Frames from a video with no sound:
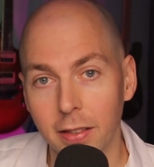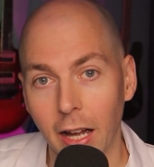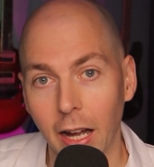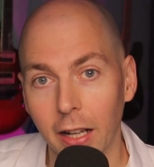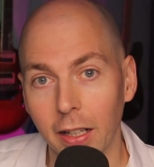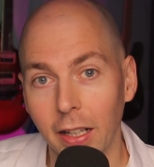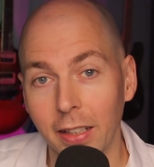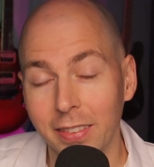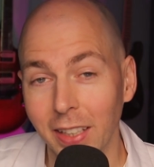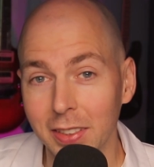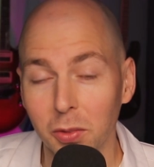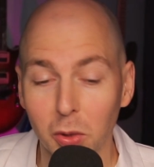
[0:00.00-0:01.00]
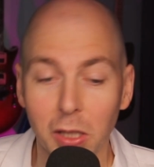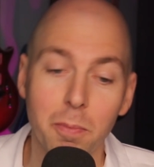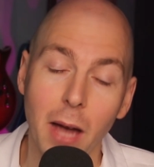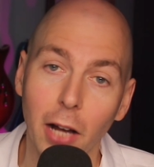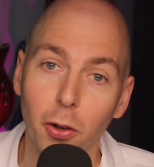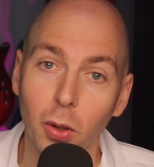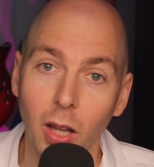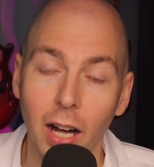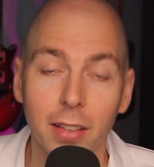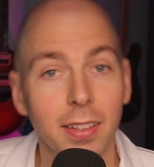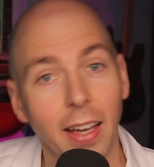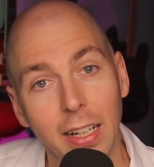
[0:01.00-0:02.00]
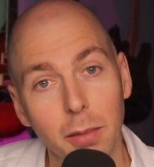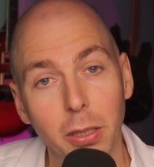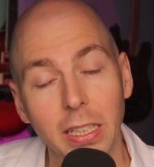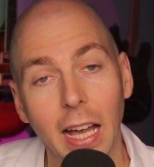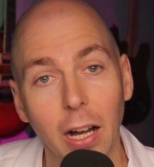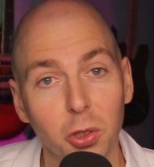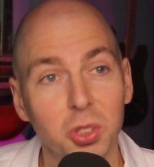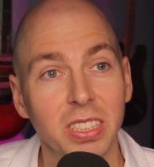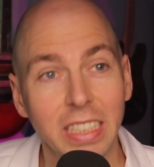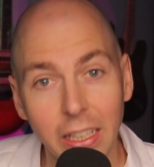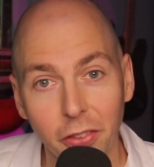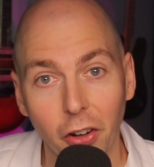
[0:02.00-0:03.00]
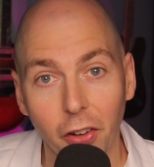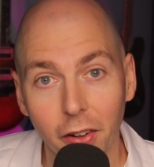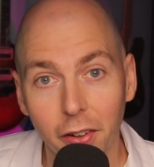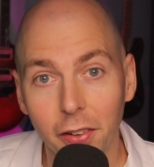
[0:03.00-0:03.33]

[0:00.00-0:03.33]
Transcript: that it doesn't really matter a lot to anybody else either.